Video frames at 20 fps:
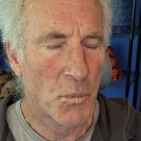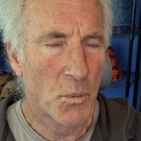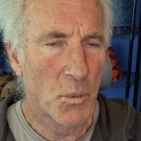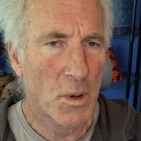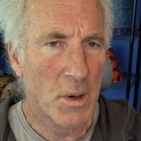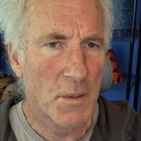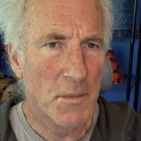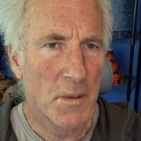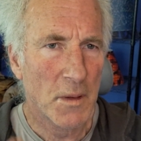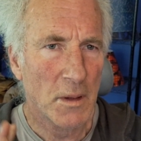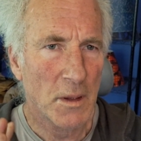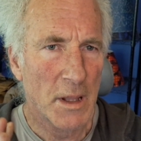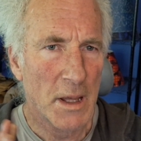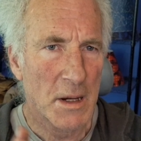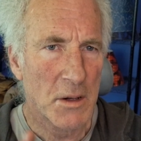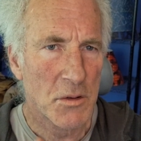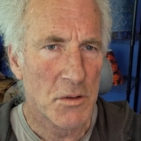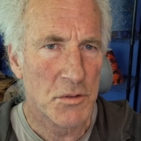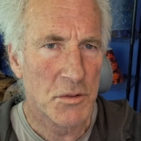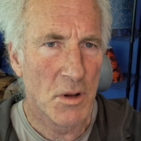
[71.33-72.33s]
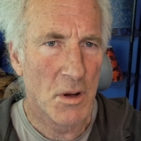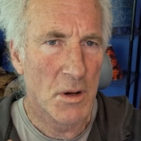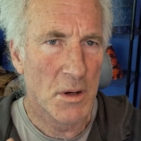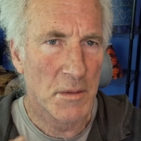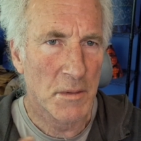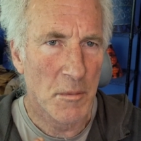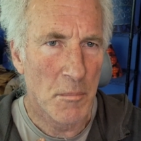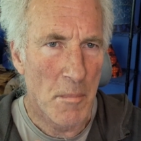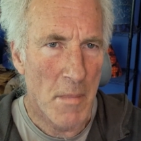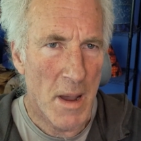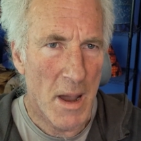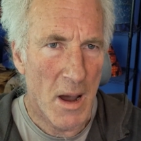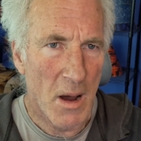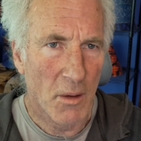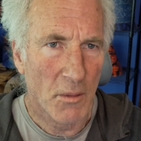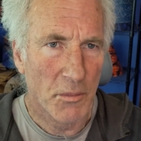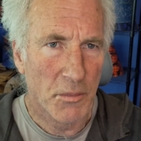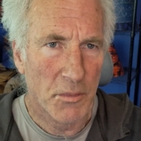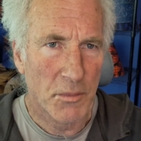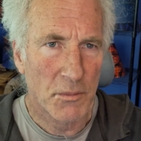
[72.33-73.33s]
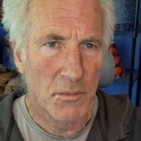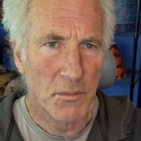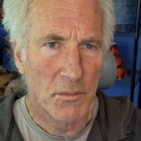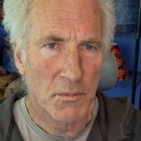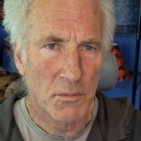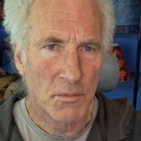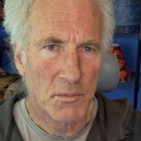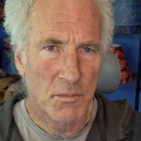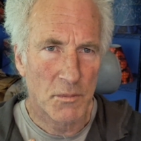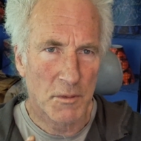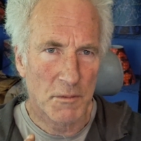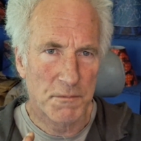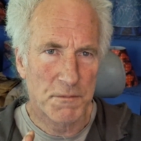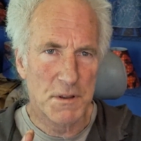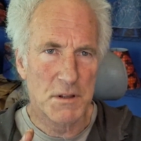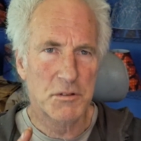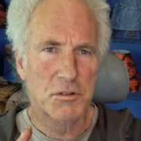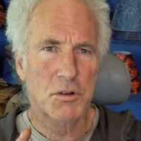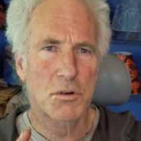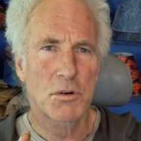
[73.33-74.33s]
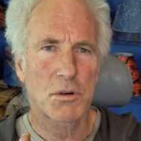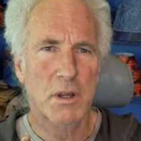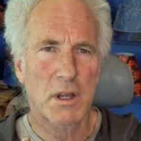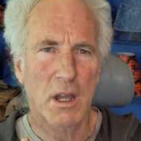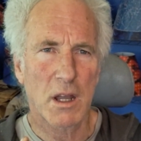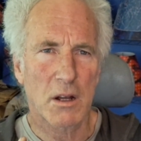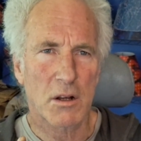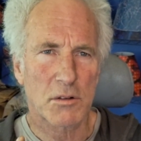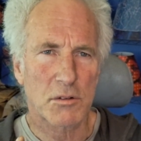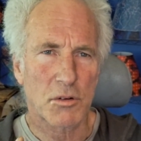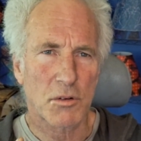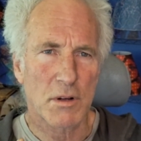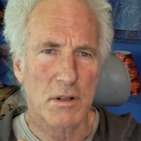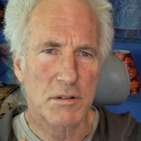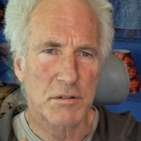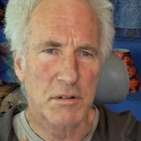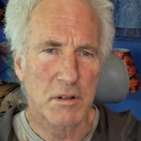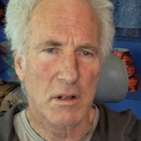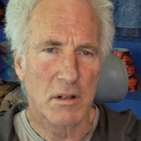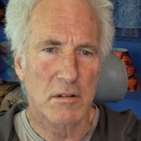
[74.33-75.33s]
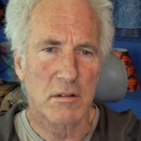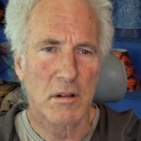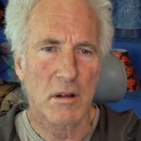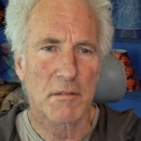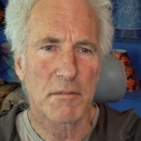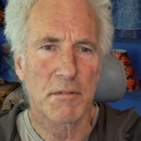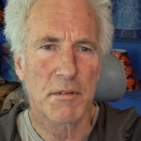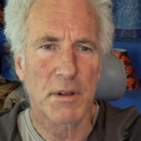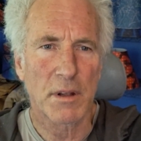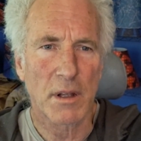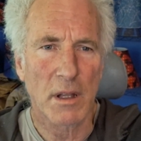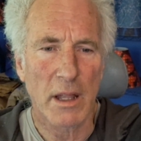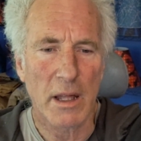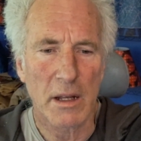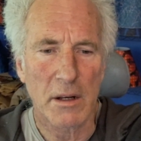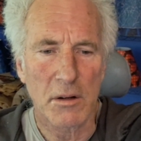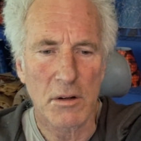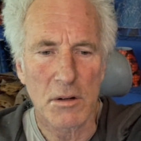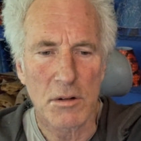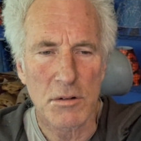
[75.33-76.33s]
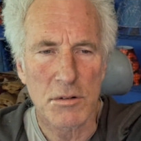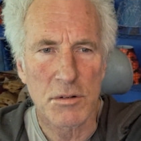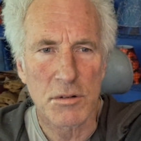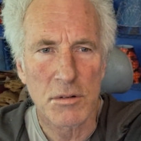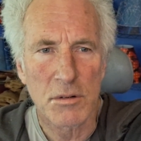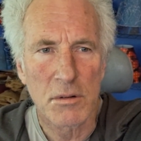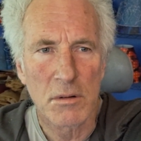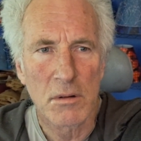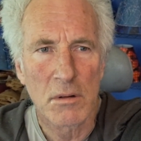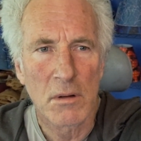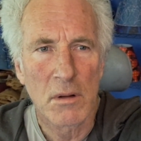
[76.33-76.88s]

where the letters are in the mouth, the physical characteristics of the letters,